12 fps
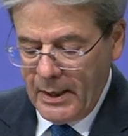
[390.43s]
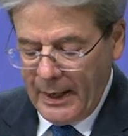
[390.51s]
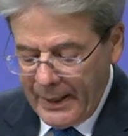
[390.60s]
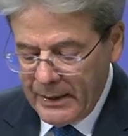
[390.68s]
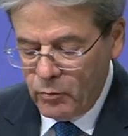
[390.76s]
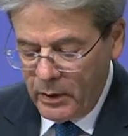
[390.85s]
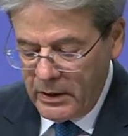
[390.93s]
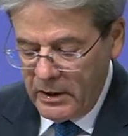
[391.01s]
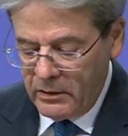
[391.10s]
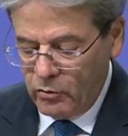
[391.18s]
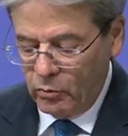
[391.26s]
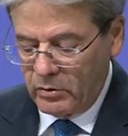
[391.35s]
and we
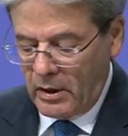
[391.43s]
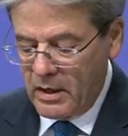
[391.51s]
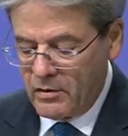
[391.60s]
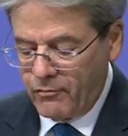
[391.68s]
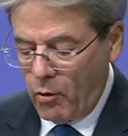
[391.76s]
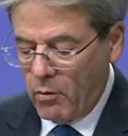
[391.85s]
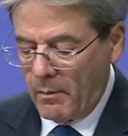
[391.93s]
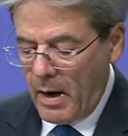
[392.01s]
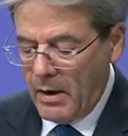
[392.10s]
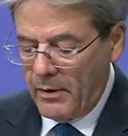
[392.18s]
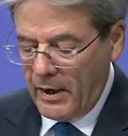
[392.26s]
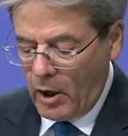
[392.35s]
need to transform
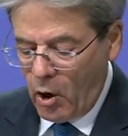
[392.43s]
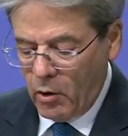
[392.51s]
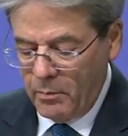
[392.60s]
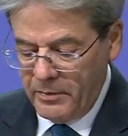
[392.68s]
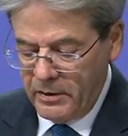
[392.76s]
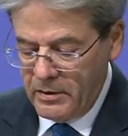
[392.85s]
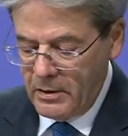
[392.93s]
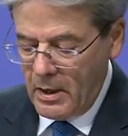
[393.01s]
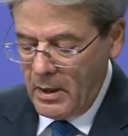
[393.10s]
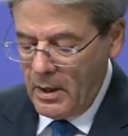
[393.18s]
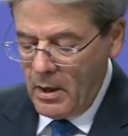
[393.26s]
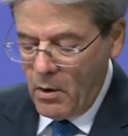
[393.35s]
our economies
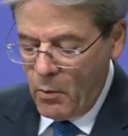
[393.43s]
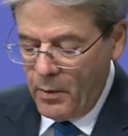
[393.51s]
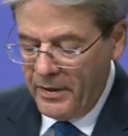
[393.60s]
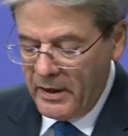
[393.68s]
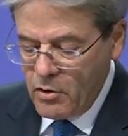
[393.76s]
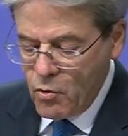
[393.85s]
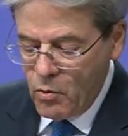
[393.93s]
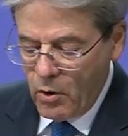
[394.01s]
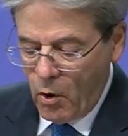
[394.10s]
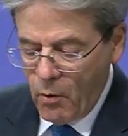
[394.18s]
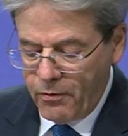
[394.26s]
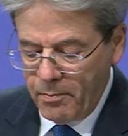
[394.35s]
with a new
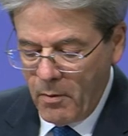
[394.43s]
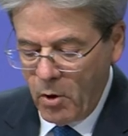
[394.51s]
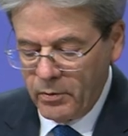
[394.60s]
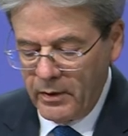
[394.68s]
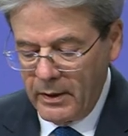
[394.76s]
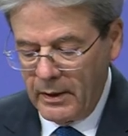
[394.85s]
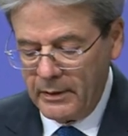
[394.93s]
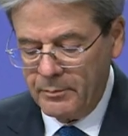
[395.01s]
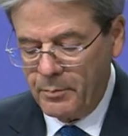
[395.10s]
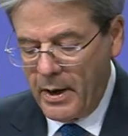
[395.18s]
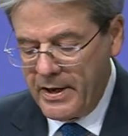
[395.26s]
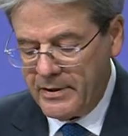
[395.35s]
growth model
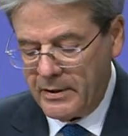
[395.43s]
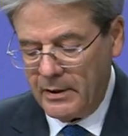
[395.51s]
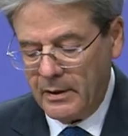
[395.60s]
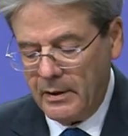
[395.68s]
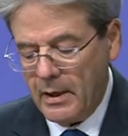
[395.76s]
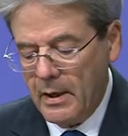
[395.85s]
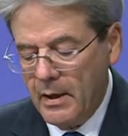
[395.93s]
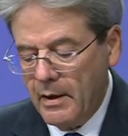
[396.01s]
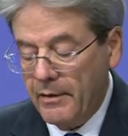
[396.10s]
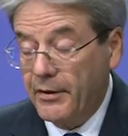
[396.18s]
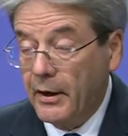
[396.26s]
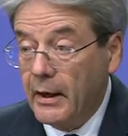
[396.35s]
embracing
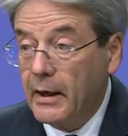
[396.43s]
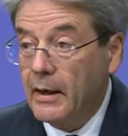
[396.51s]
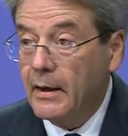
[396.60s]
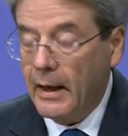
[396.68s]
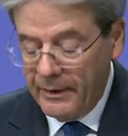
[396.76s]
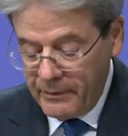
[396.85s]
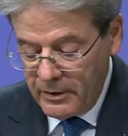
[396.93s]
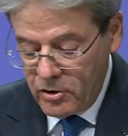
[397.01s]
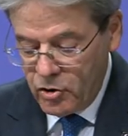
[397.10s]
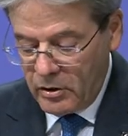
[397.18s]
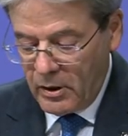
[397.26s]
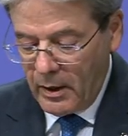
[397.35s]
the green and
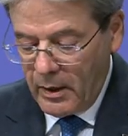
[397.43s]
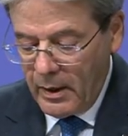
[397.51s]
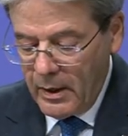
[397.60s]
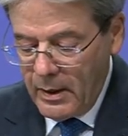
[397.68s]
digital